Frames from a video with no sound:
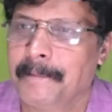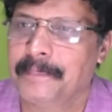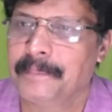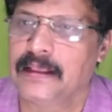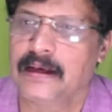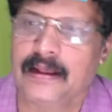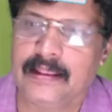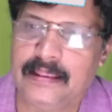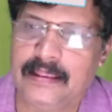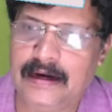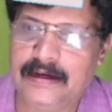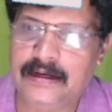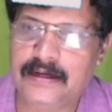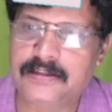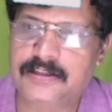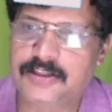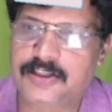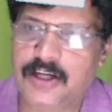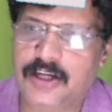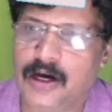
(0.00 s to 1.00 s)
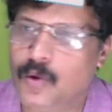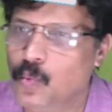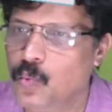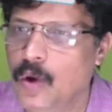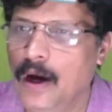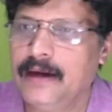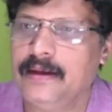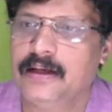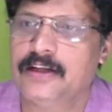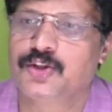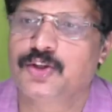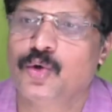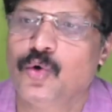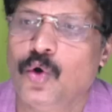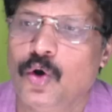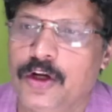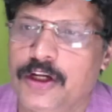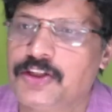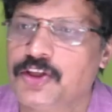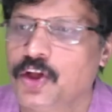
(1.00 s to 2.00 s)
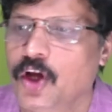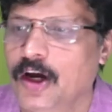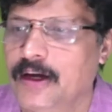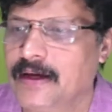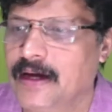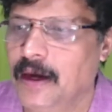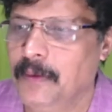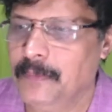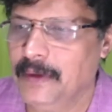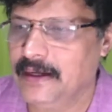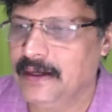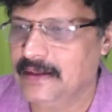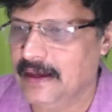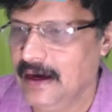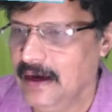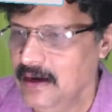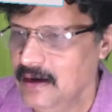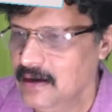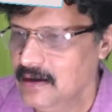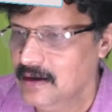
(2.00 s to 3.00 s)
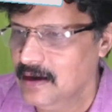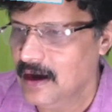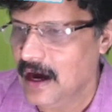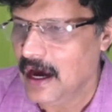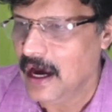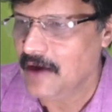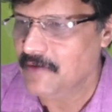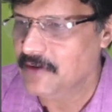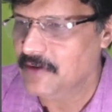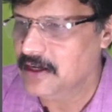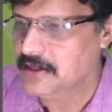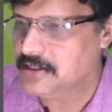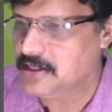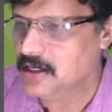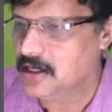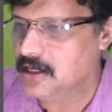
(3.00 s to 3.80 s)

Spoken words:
Let us check why the score is not coming there. I will just